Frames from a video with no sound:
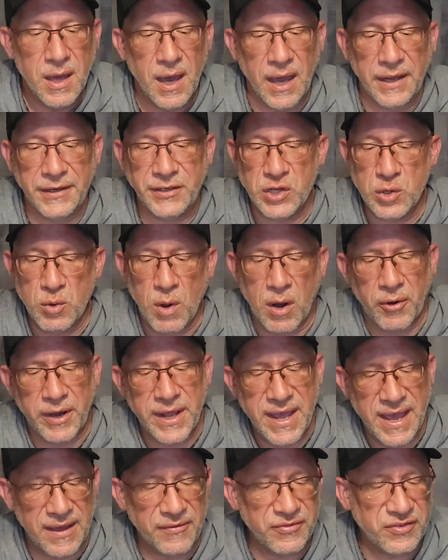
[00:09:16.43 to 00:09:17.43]
I do
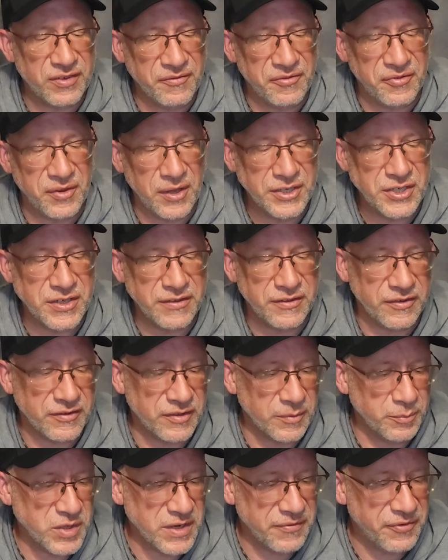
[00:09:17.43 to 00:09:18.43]
already have some flushes in
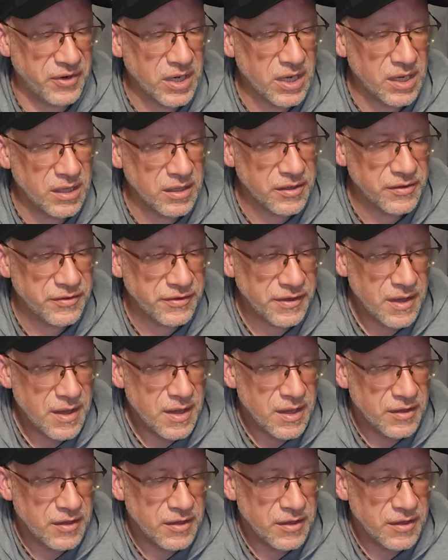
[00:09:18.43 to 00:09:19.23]
some different colors.